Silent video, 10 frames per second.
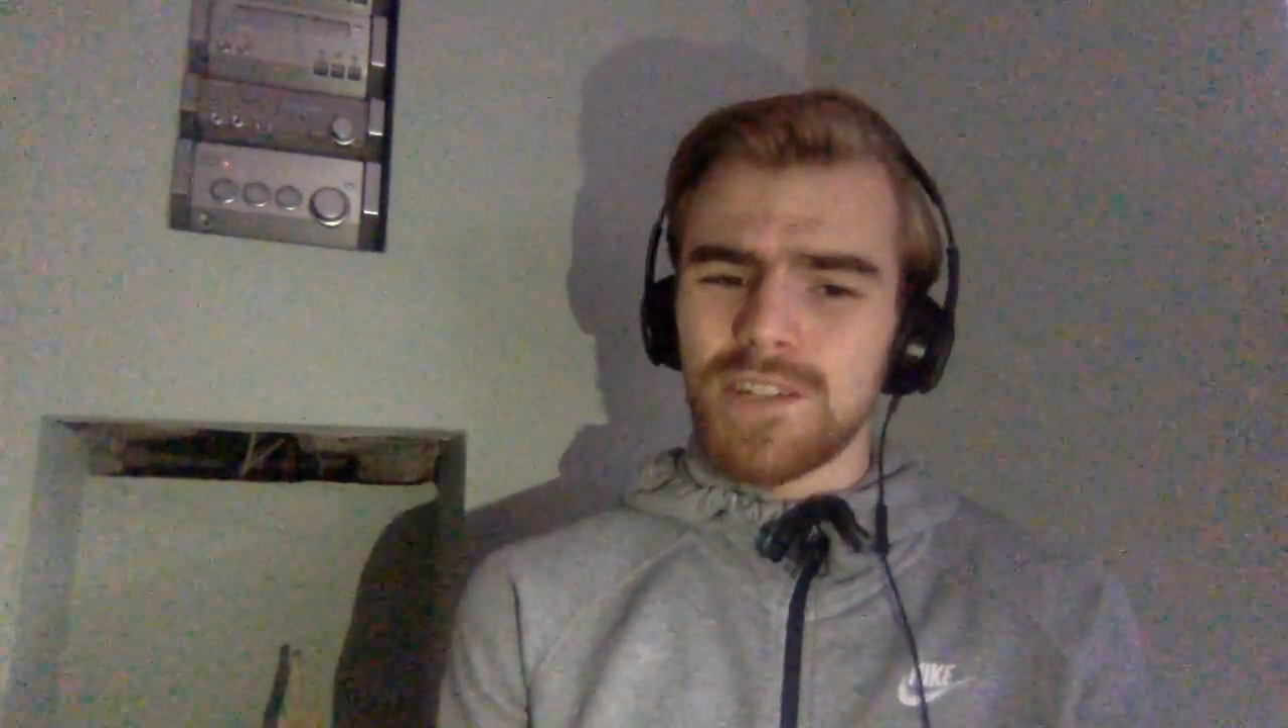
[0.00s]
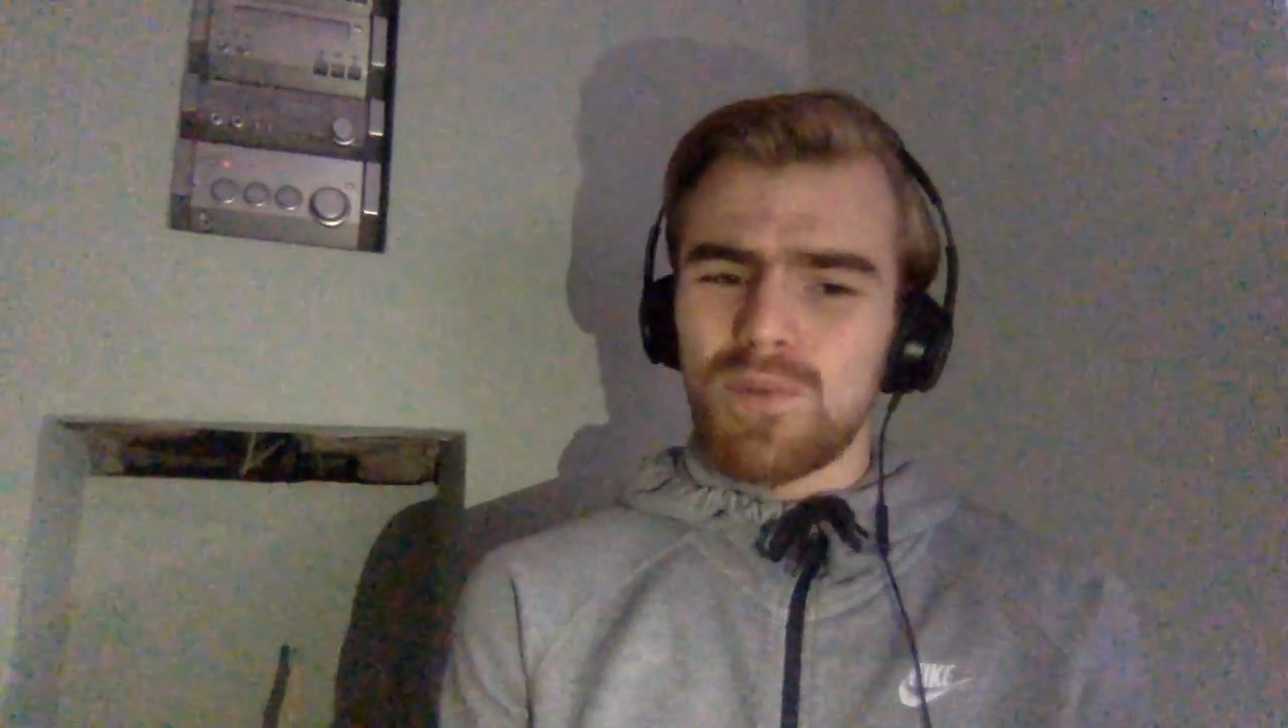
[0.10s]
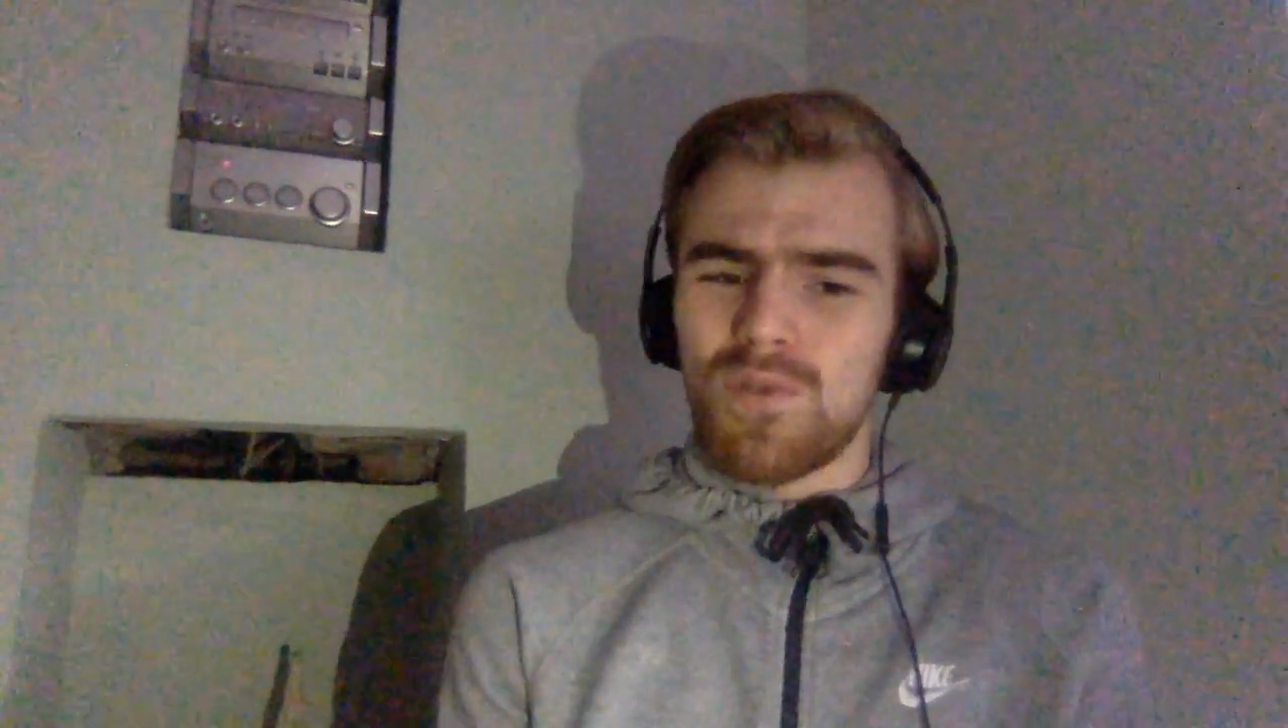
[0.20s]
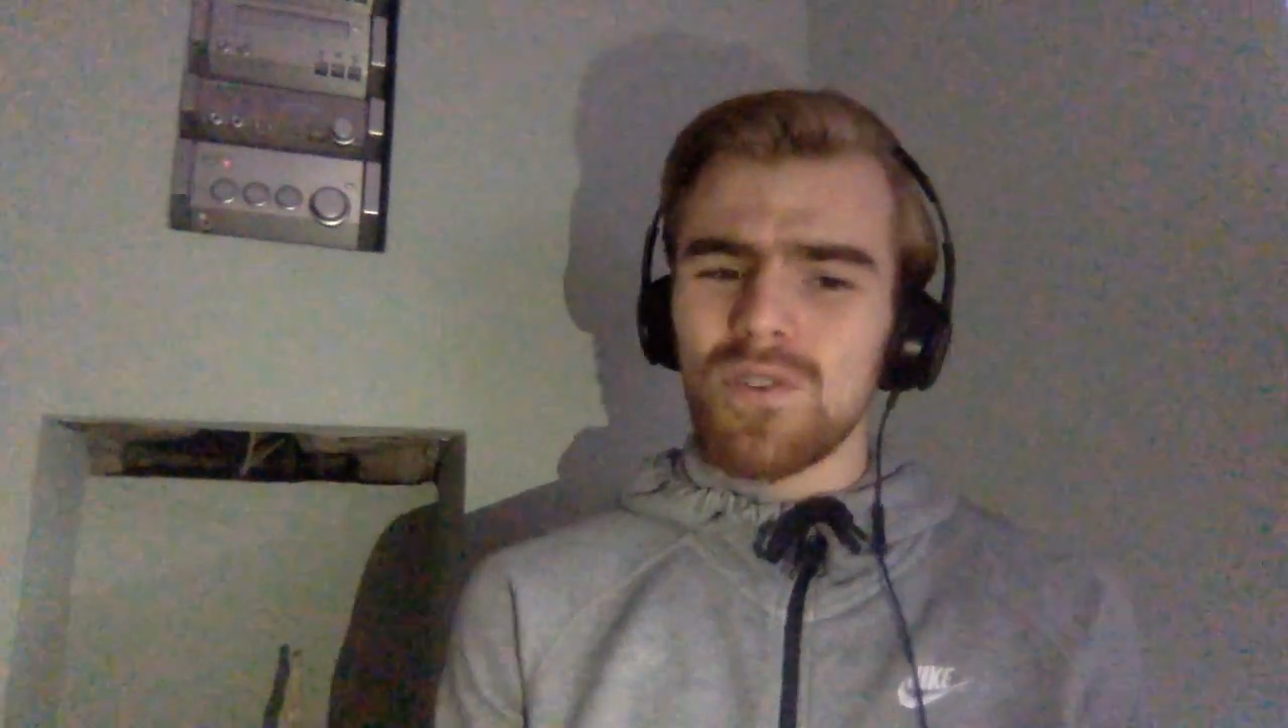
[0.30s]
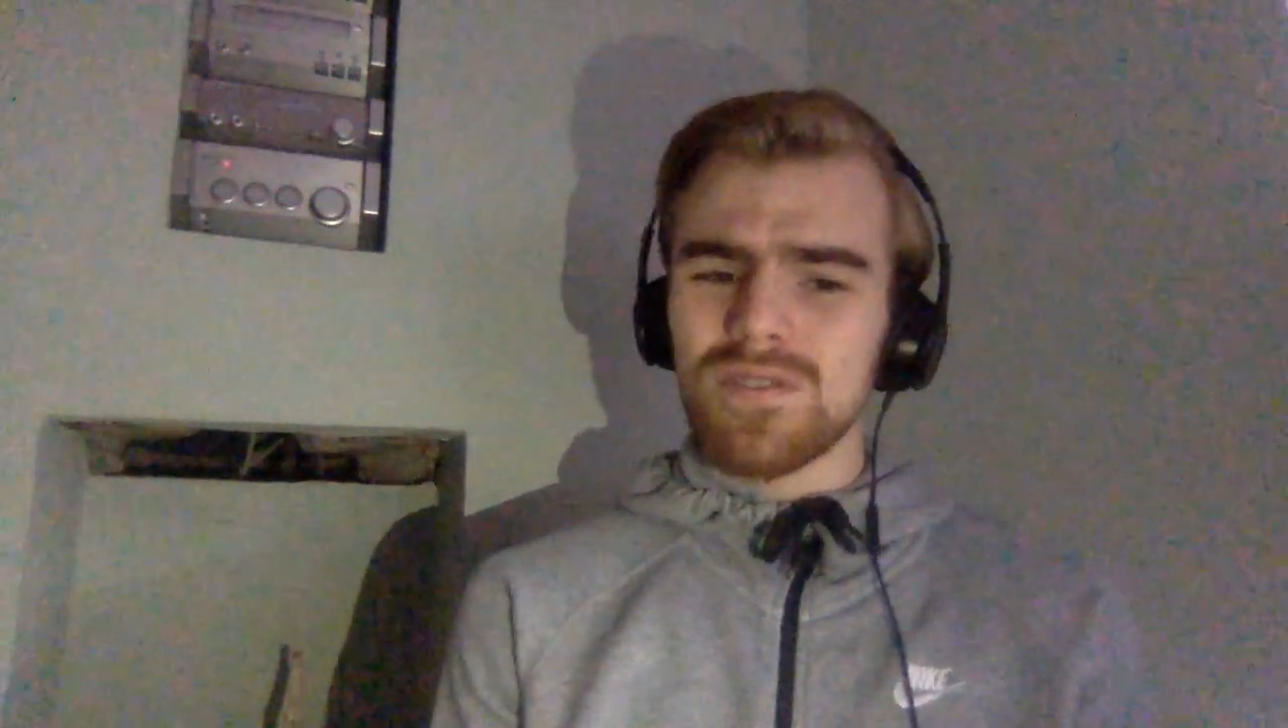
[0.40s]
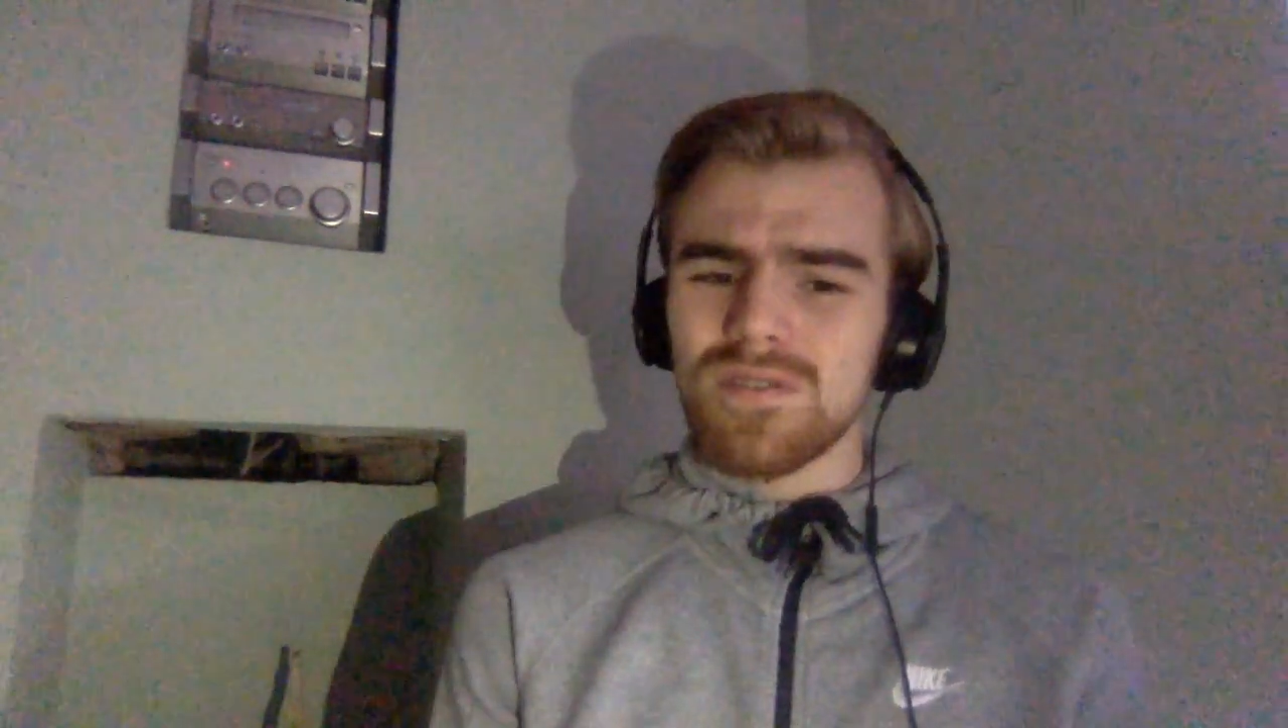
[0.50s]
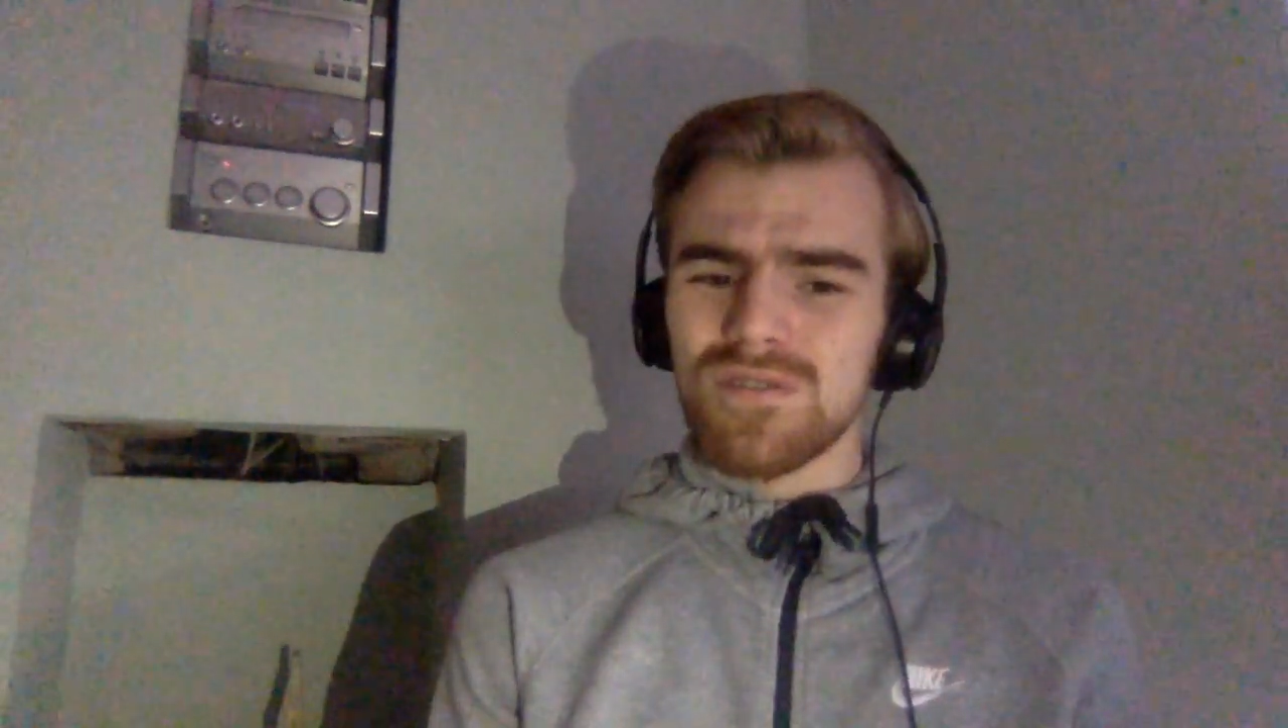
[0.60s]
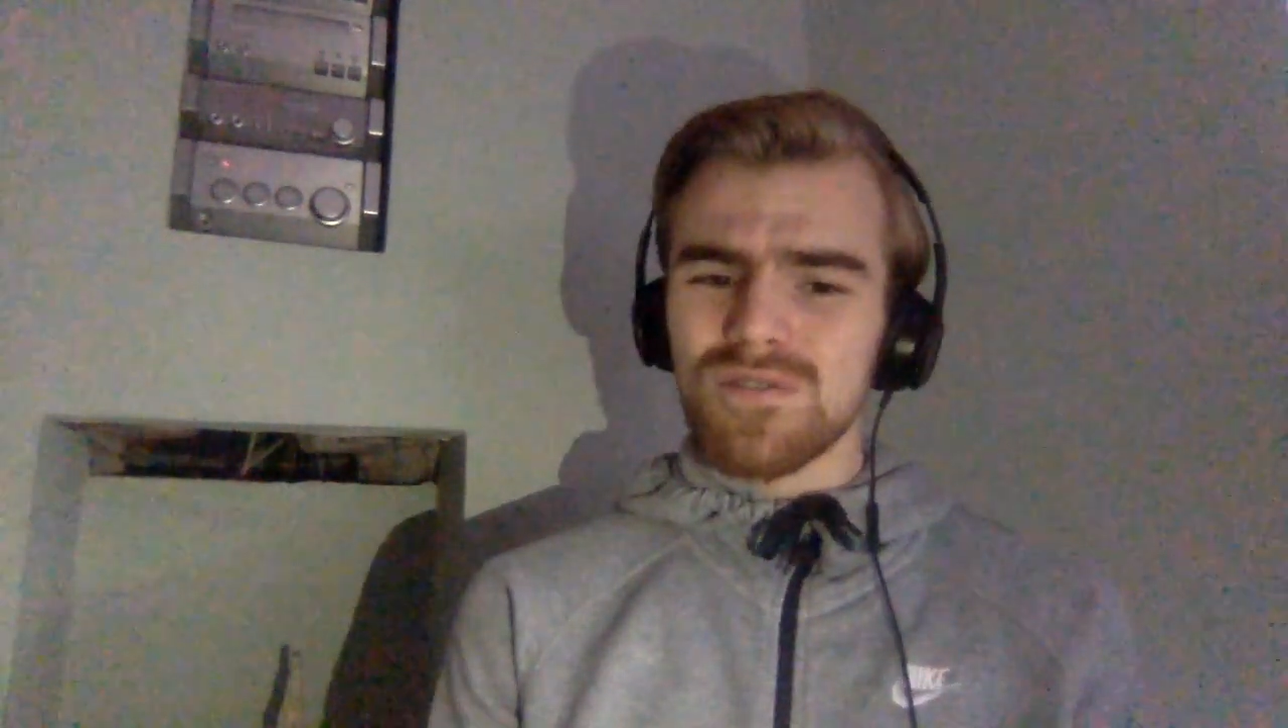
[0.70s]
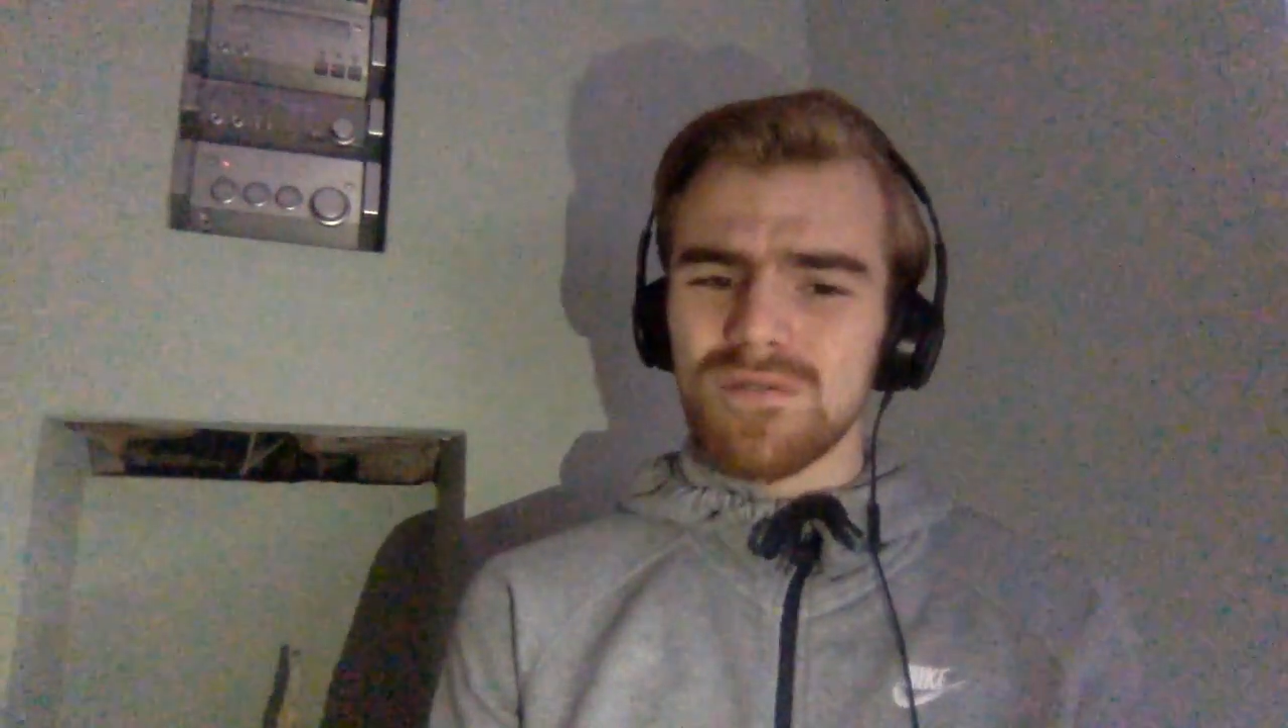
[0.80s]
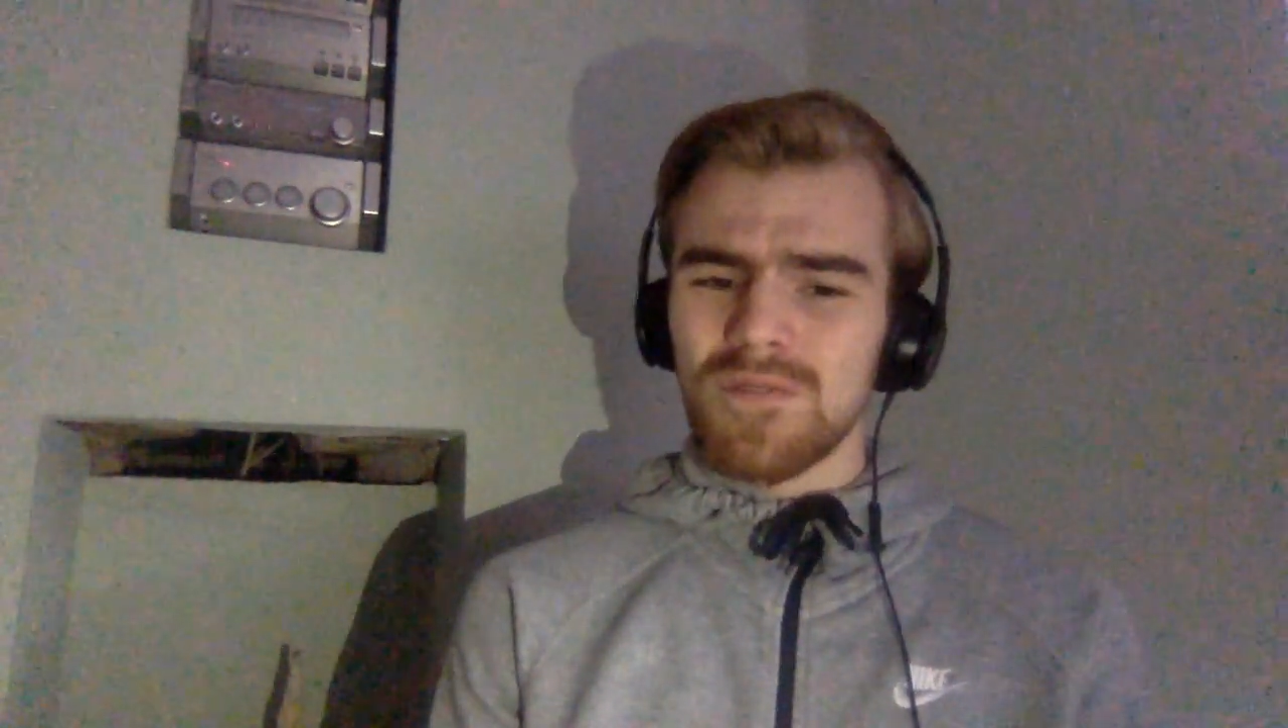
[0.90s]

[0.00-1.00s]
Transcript: Sports,